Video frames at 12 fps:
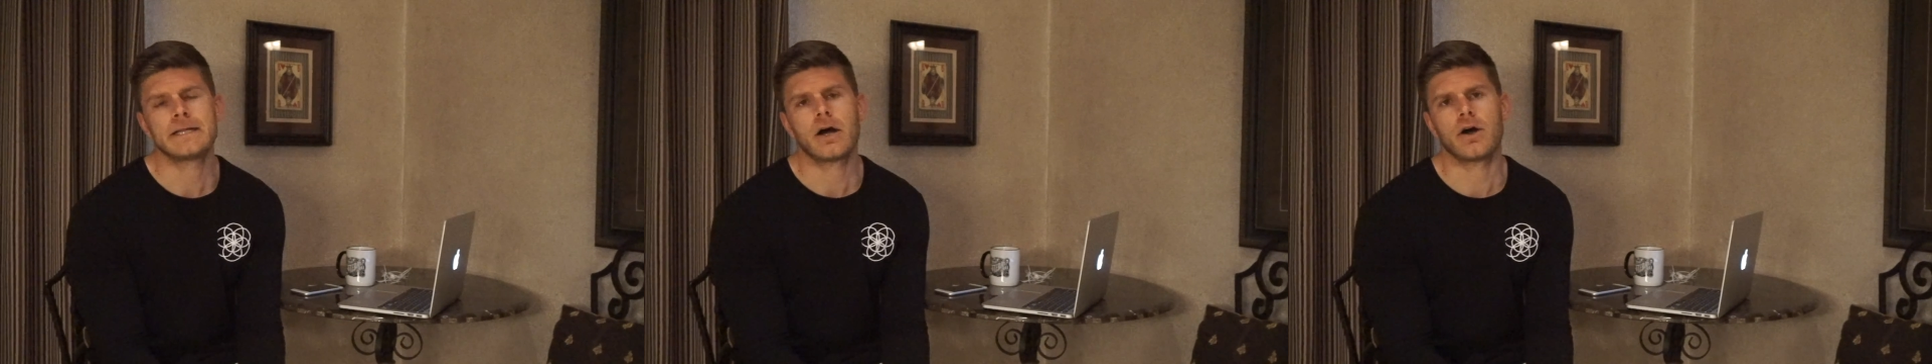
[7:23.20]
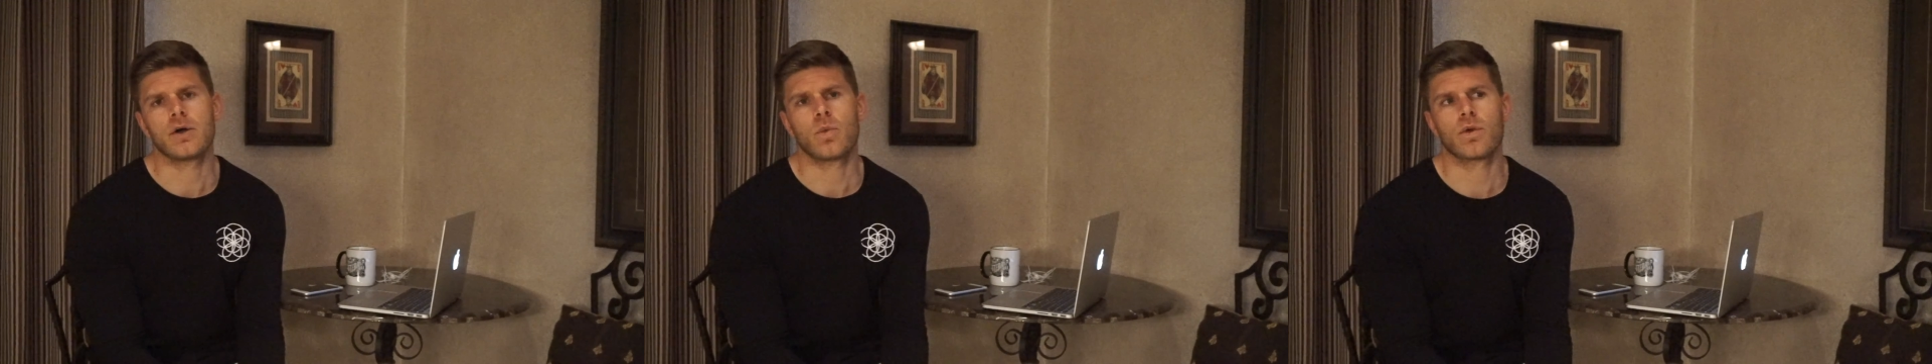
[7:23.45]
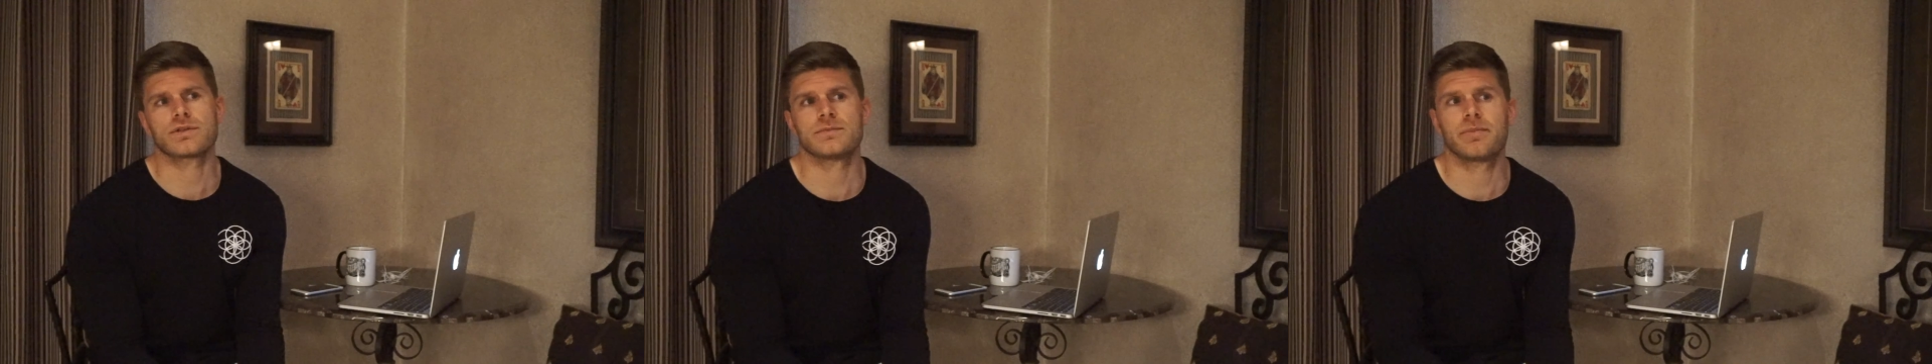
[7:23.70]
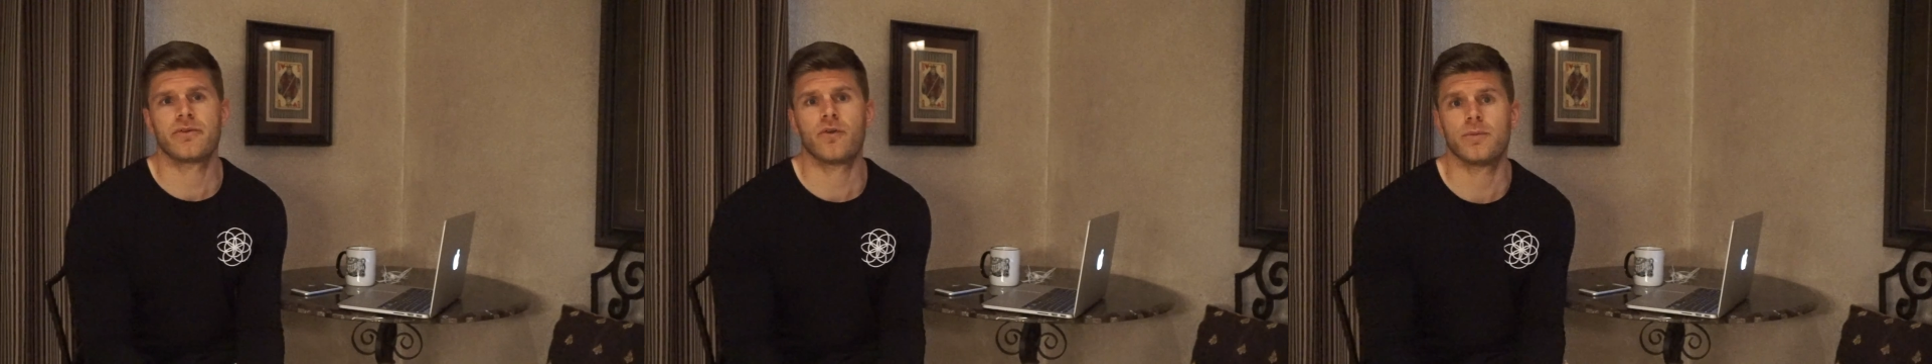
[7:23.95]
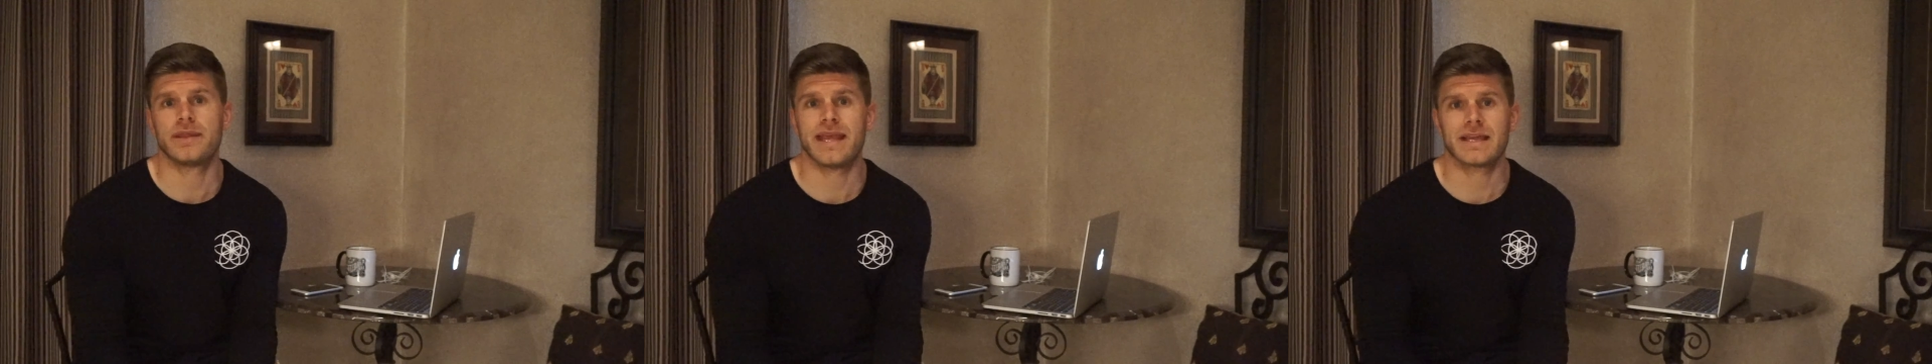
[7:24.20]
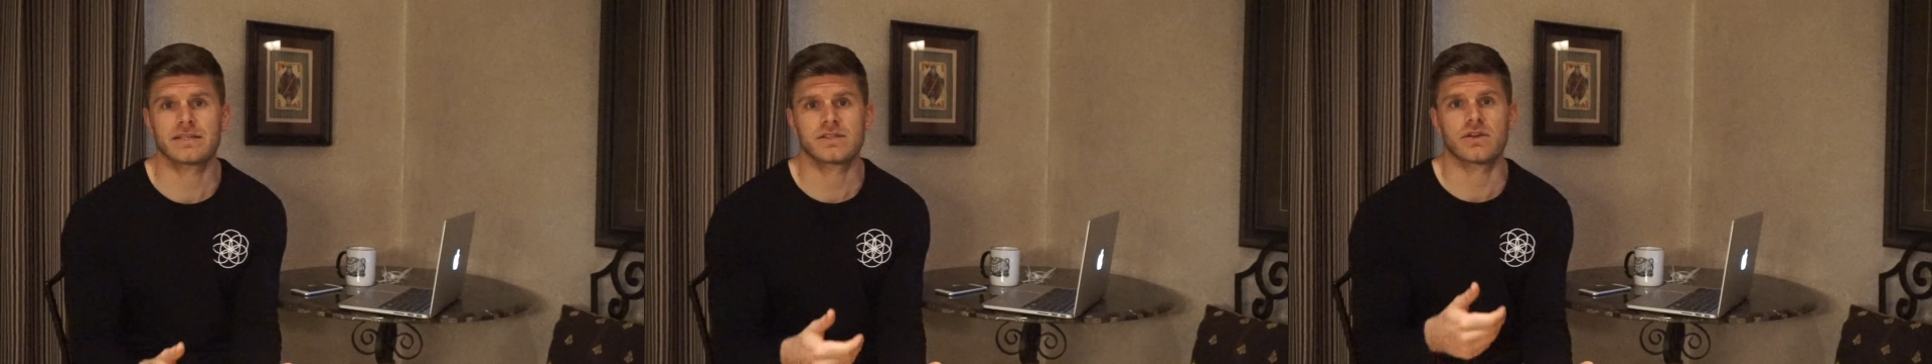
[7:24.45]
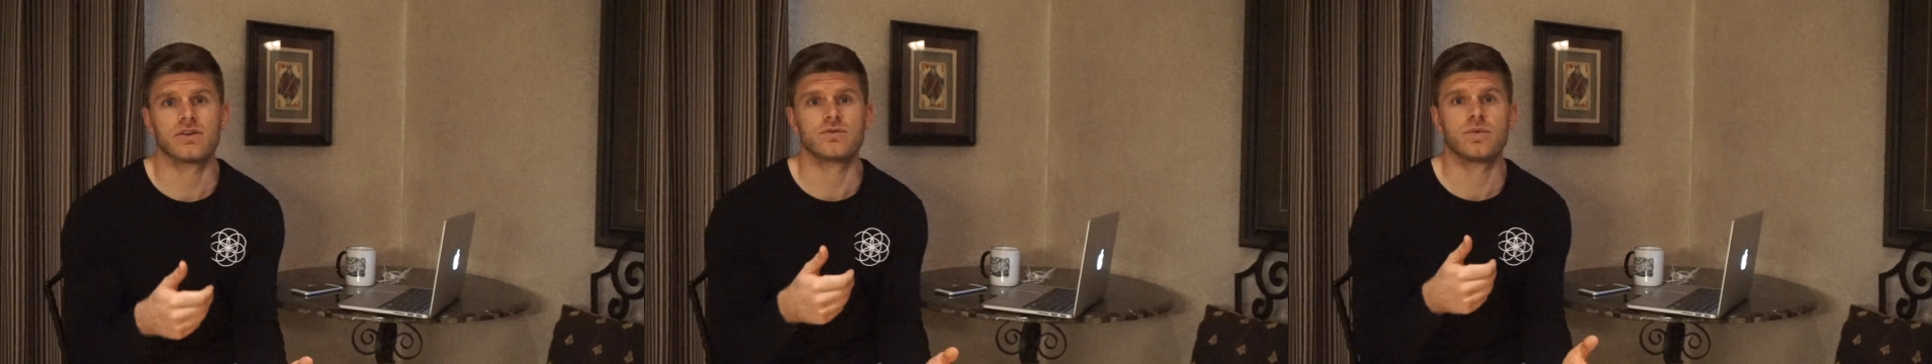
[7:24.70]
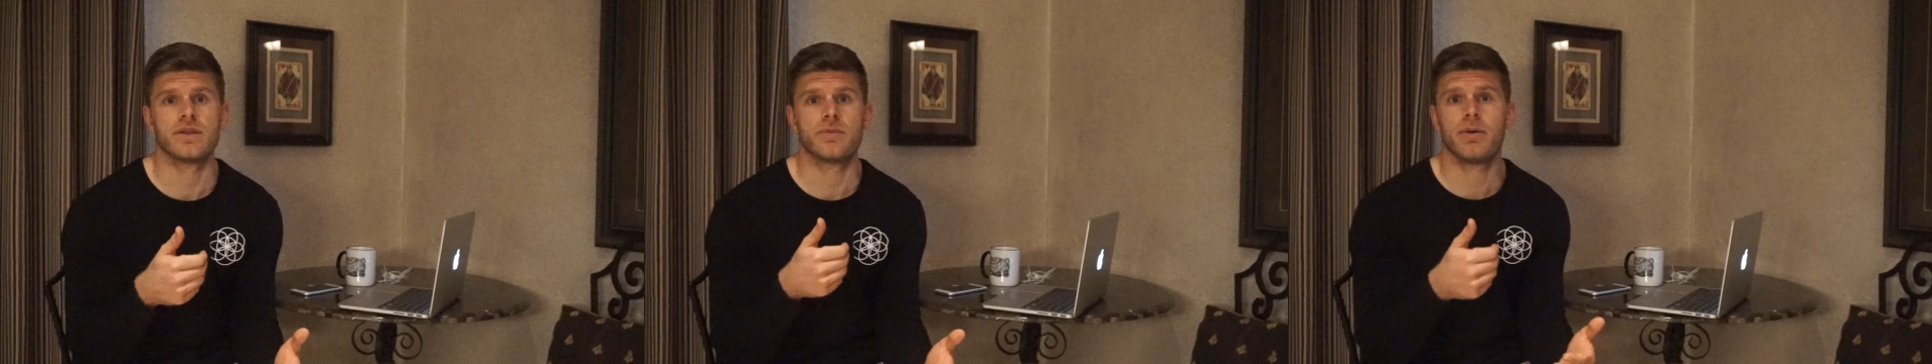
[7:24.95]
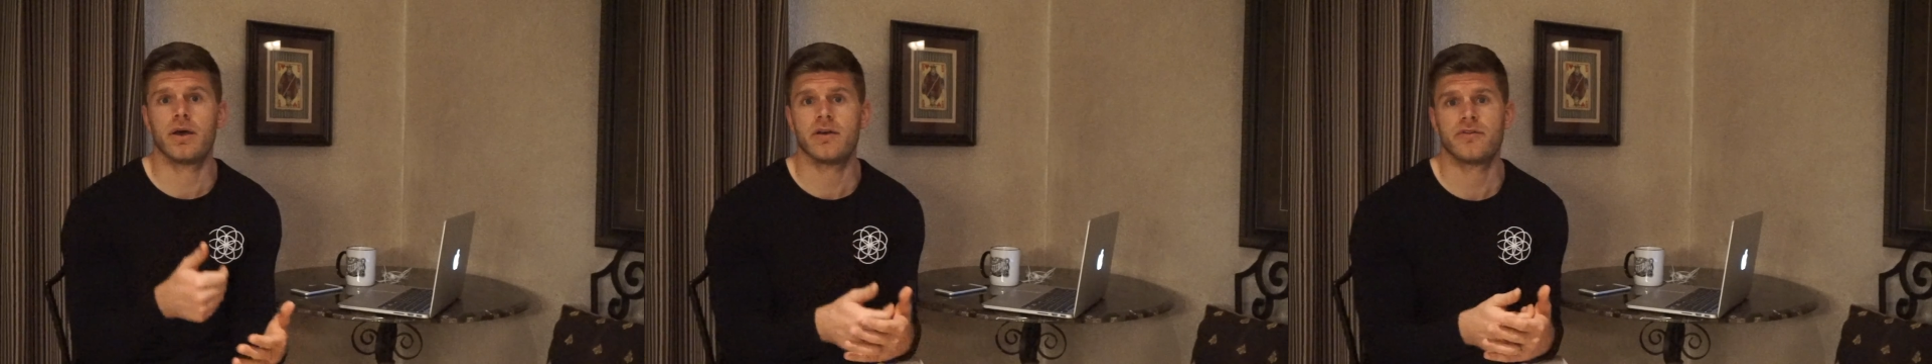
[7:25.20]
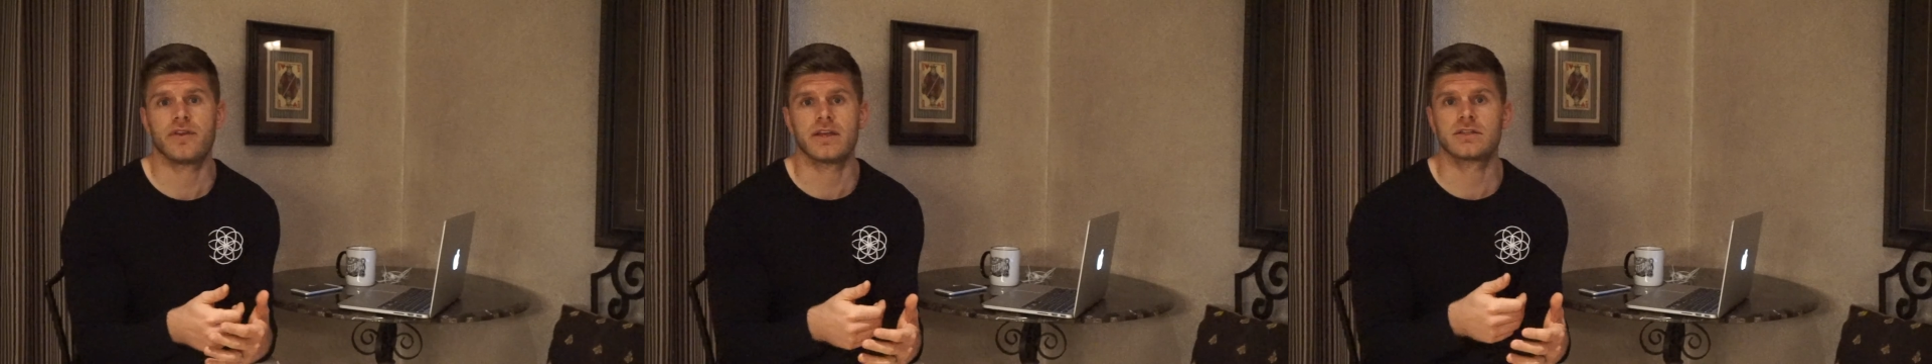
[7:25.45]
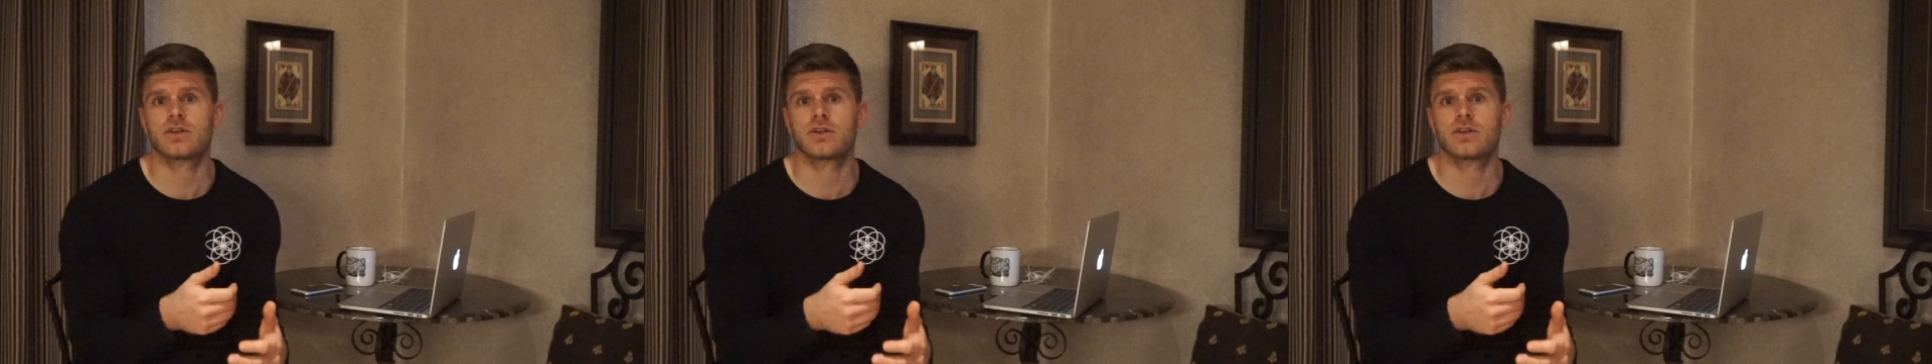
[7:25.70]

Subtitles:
I wasn't performing the exercise with perfect